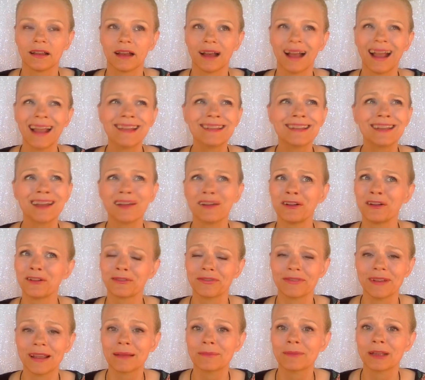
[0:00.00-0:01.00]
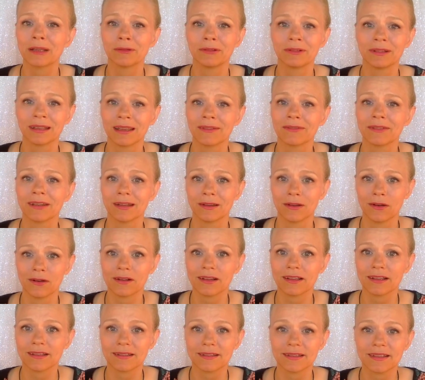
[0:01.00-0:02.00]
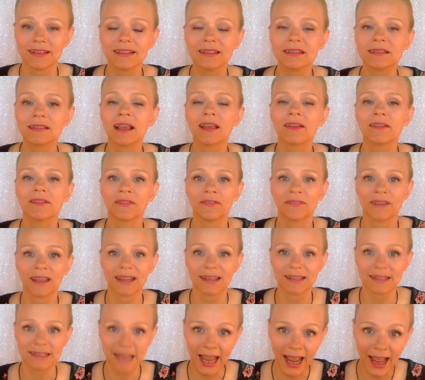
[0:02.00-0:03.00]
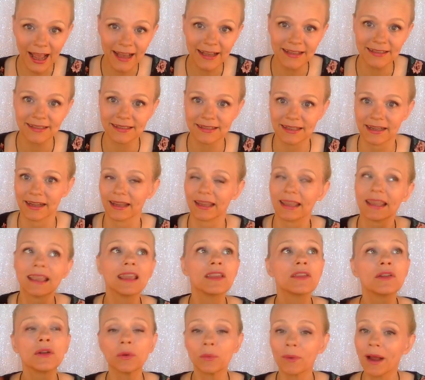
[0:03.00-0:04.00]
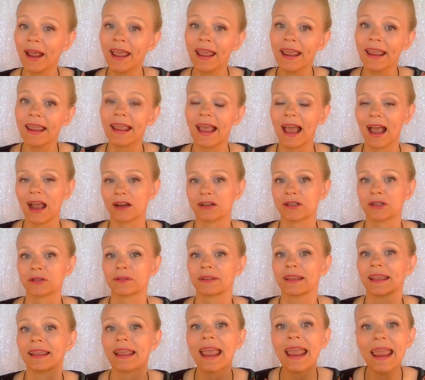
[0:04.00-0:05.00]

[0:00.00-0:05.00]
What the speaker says: I doubt your family will even notice. It's fantastic either way, actually.